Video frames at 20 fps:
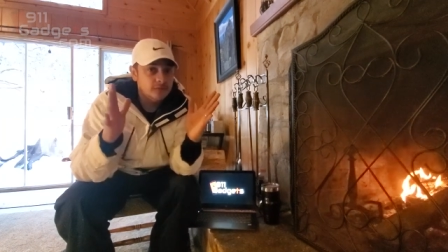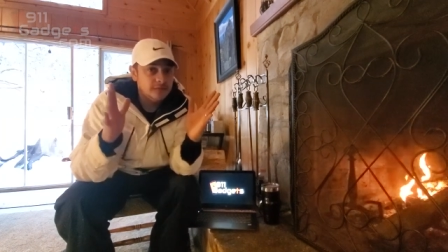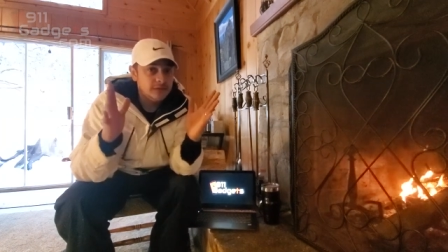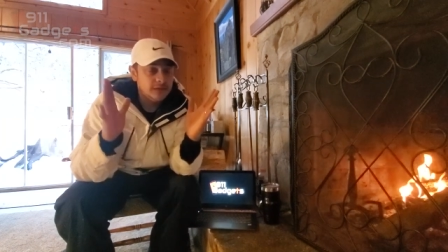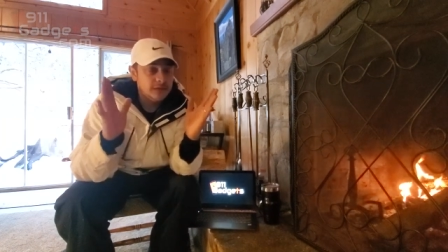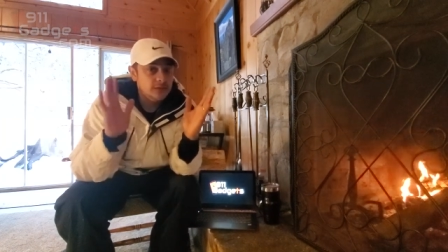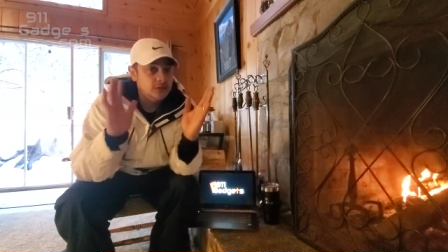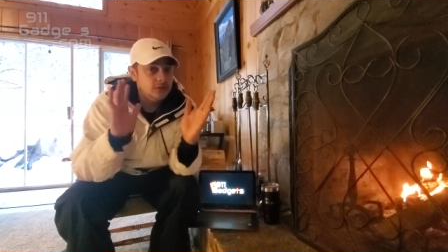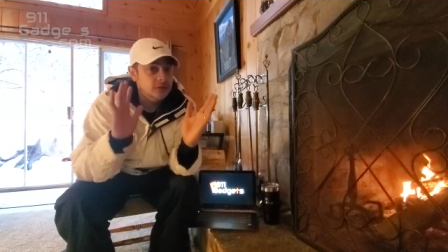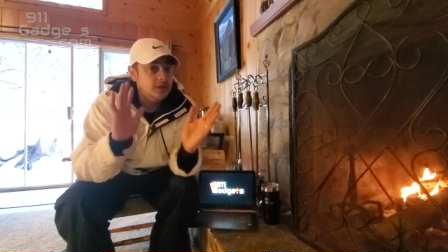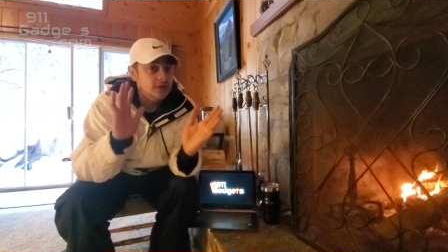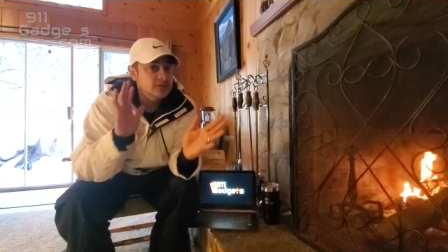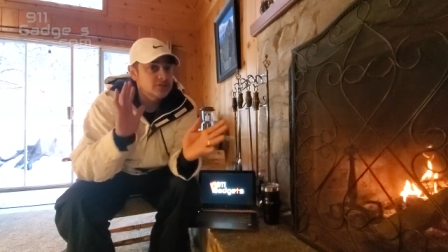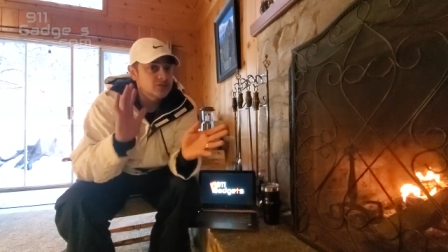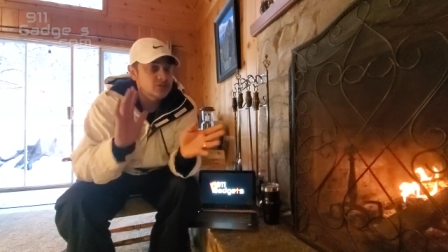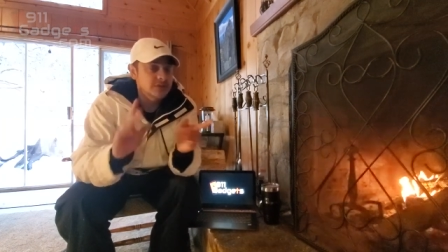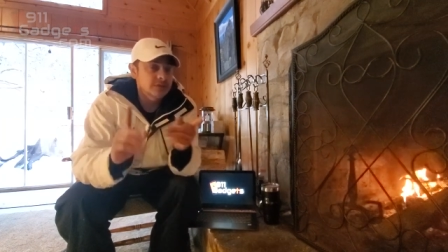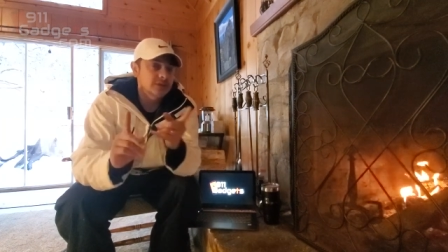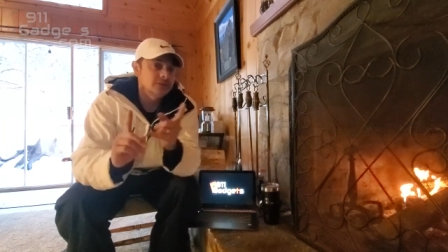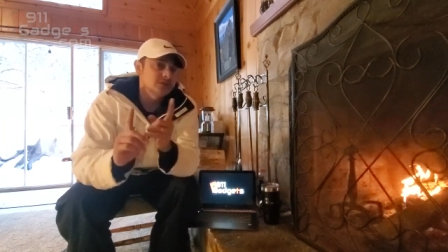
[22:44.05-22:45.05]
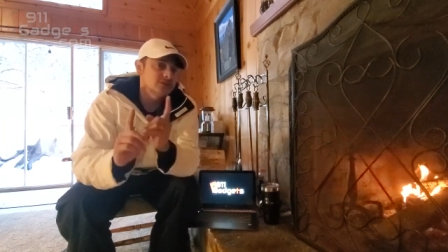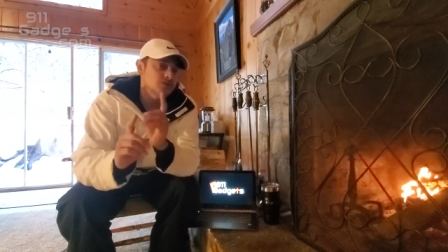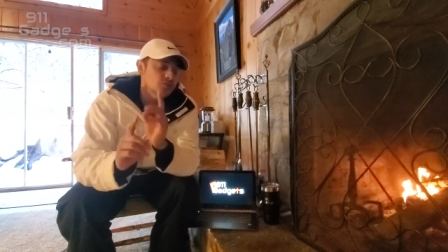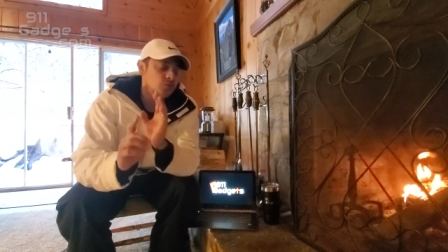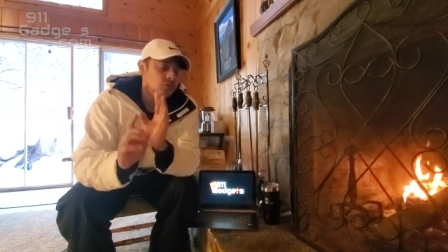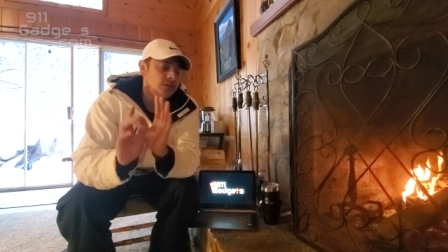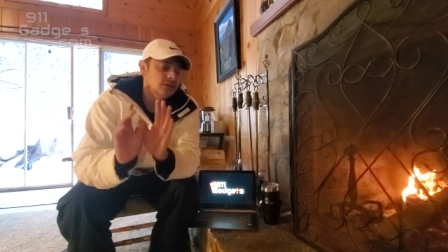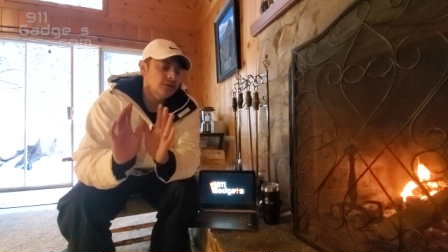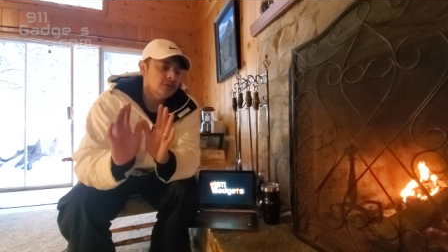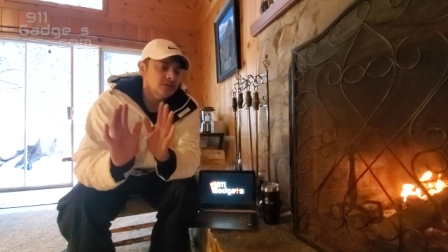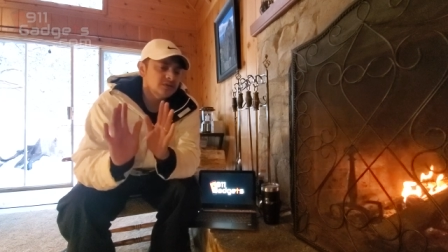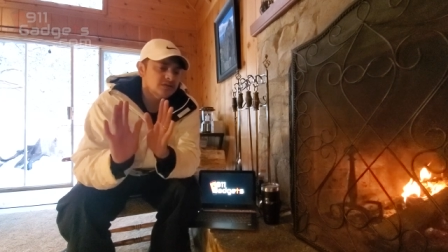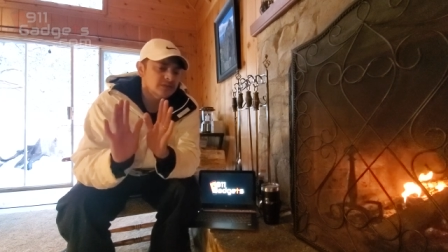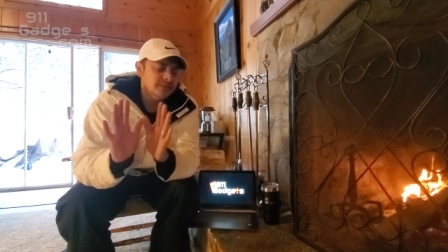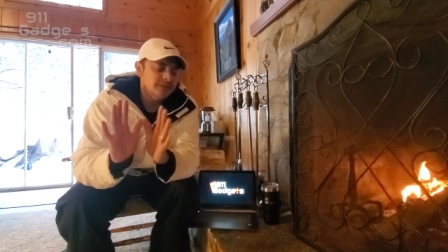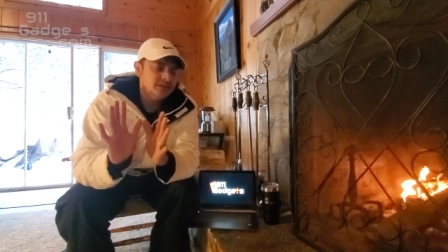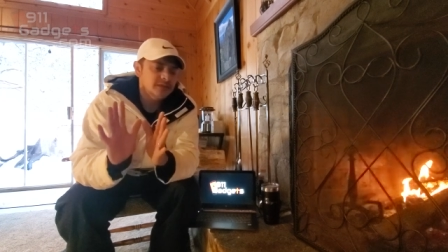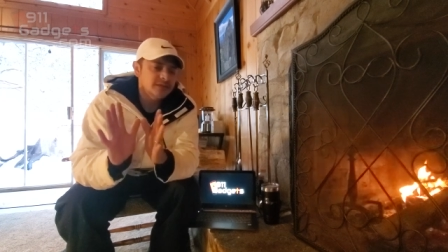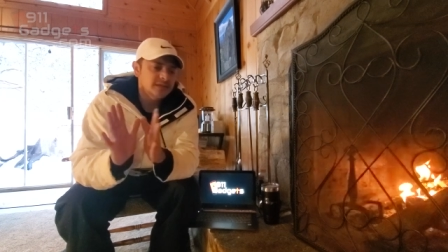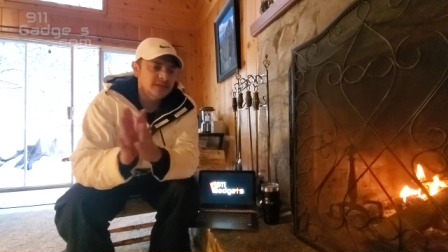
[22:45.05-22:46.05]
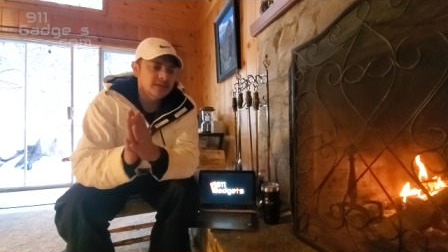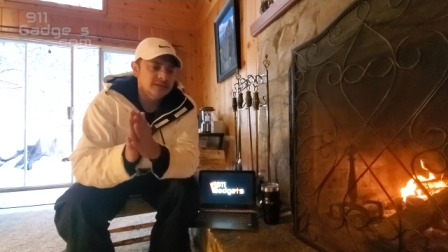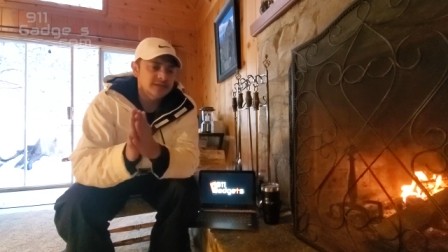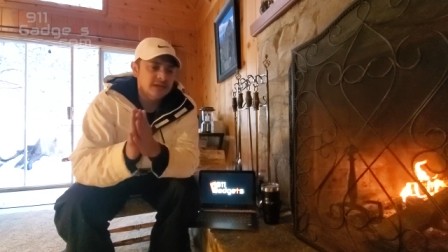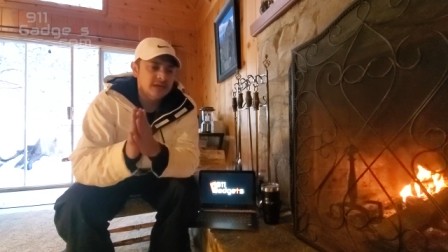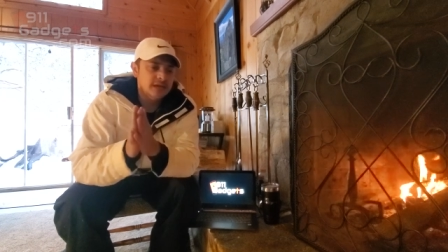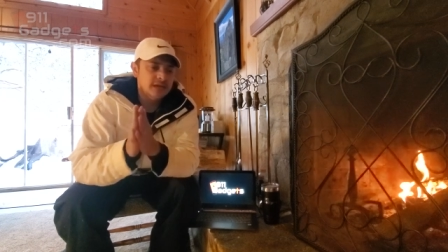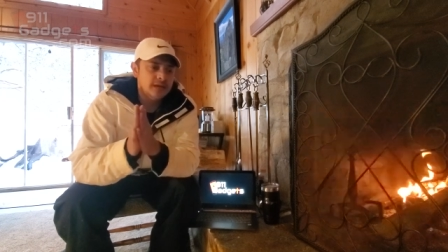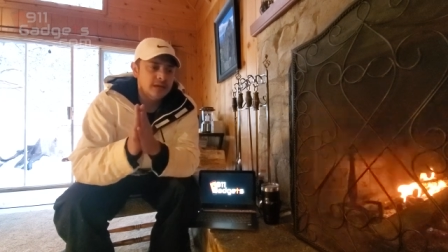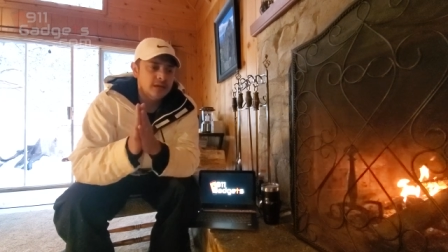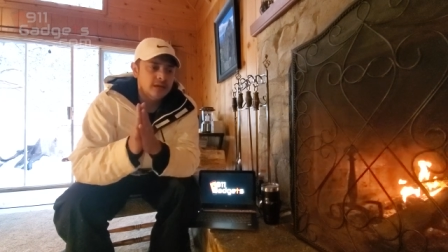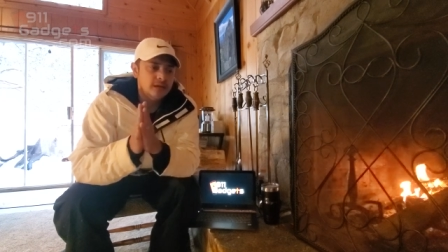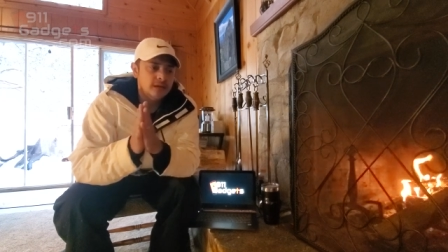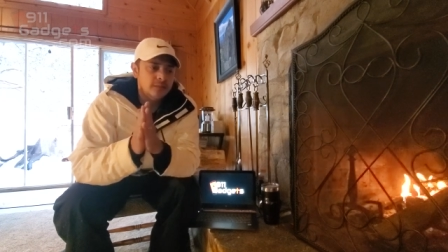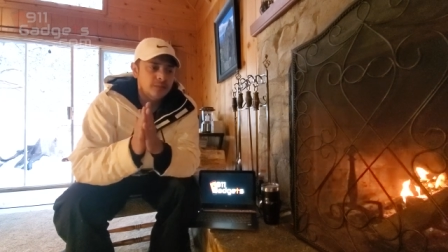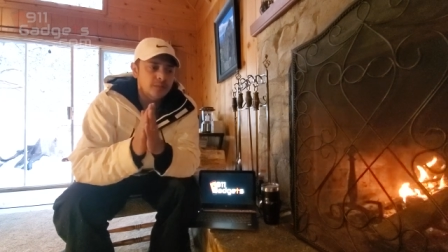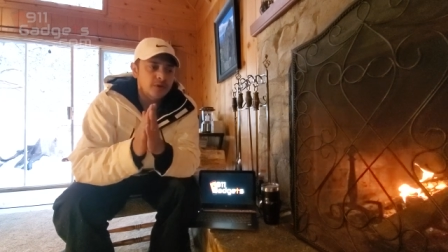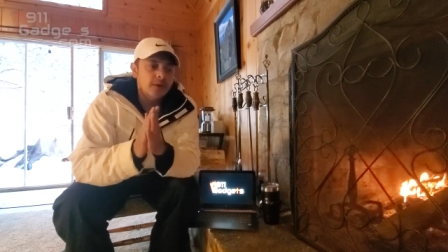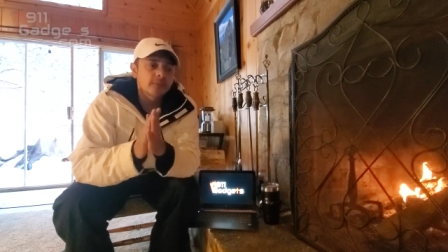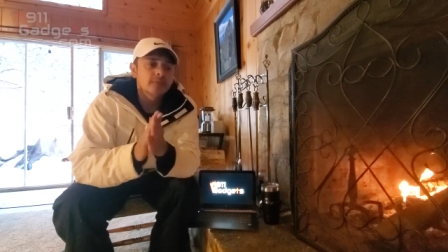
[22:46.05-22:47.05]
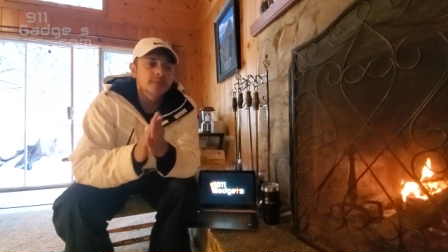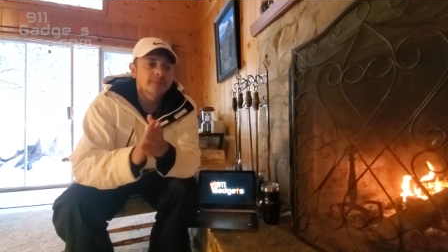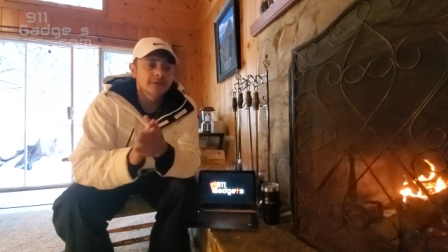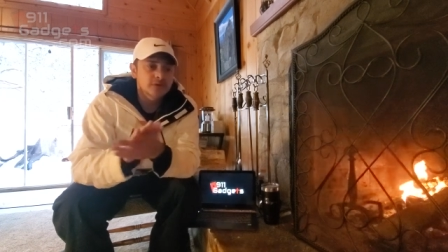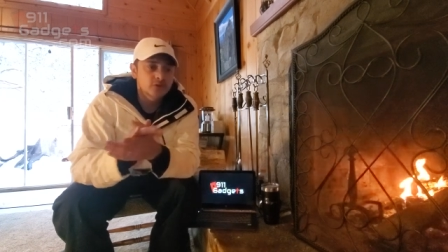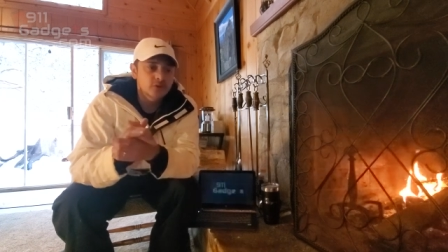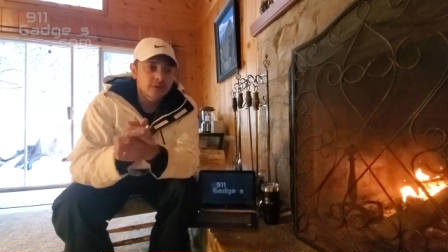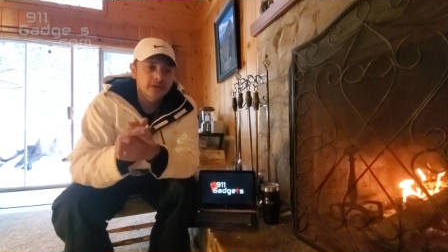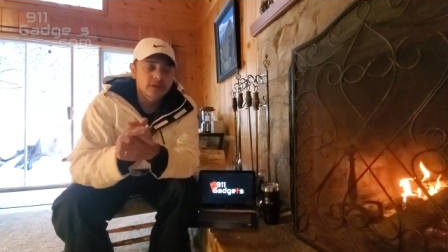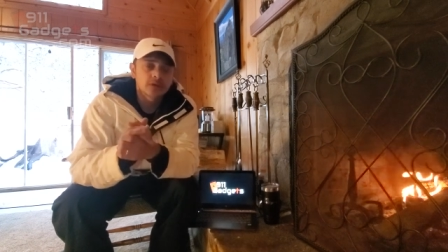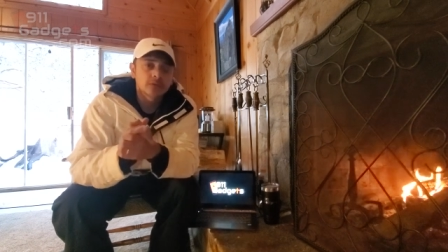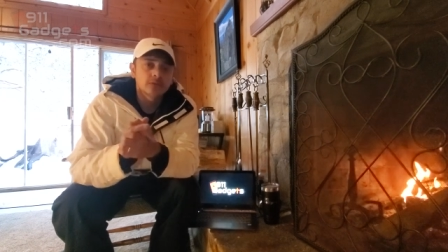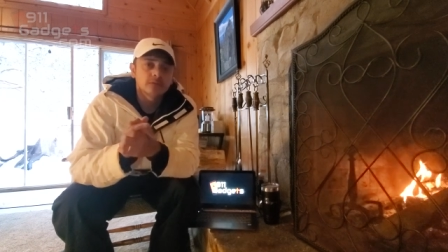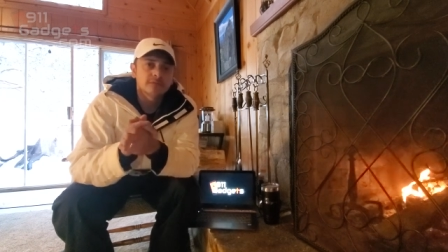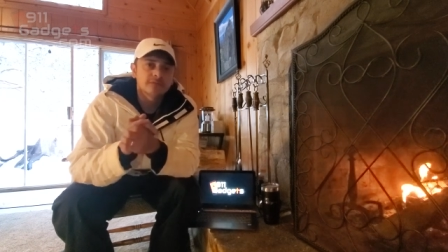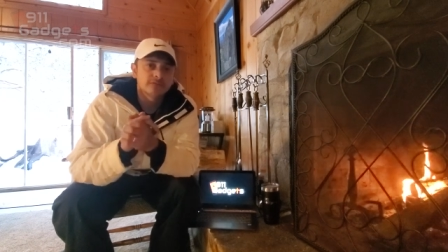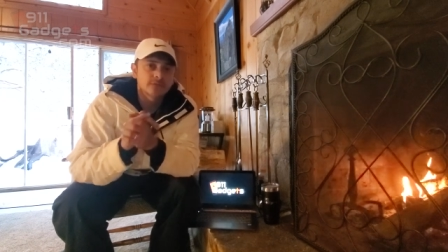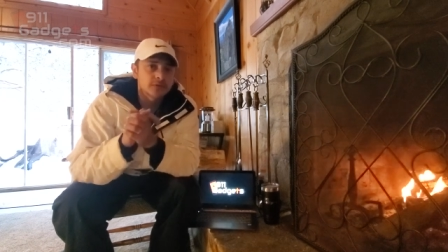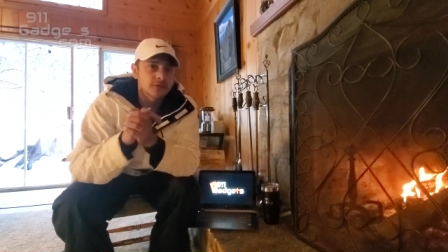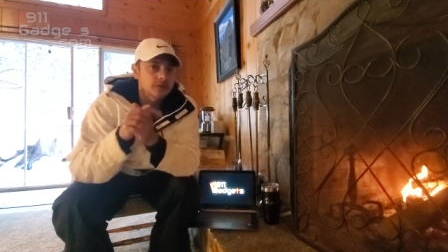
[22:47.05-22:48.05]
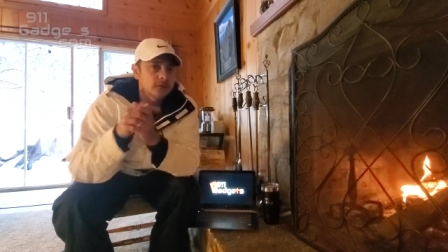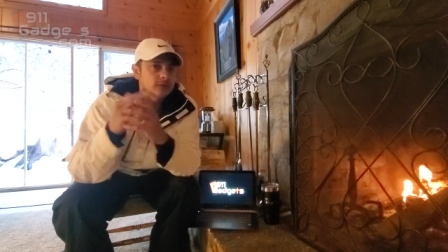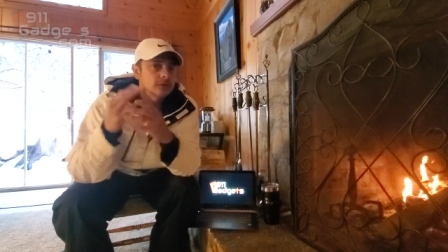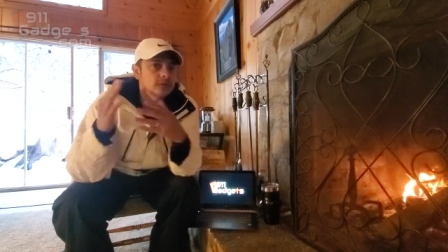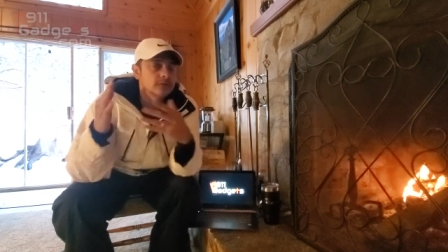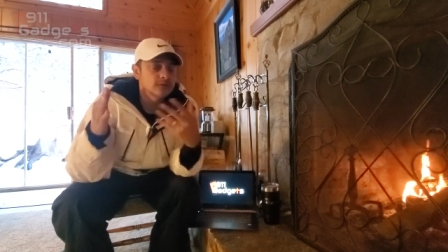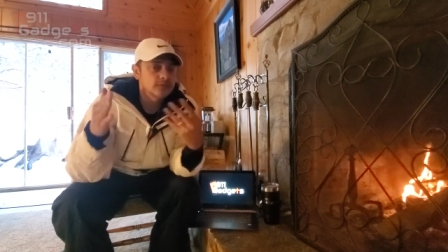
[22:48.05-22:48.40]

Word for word: You gotta learn how to screen. These are one of the, some of the things that are probably critical for